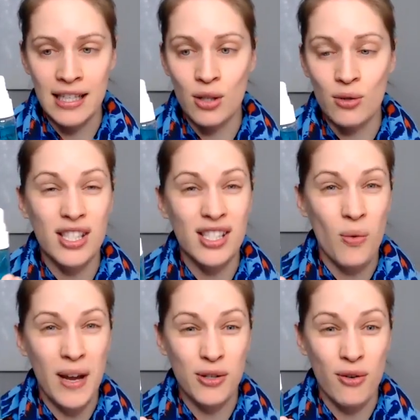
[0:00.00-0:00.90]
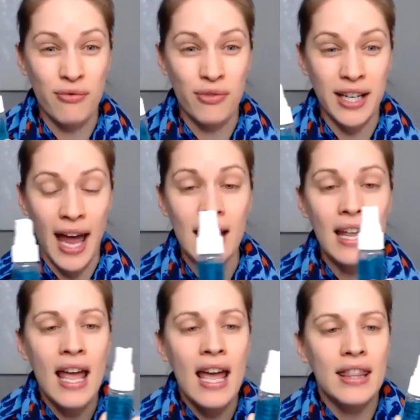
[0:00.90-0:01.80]
So just so I don't forget,
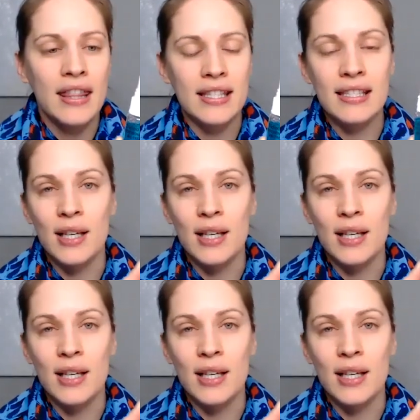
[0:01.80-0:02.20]
this is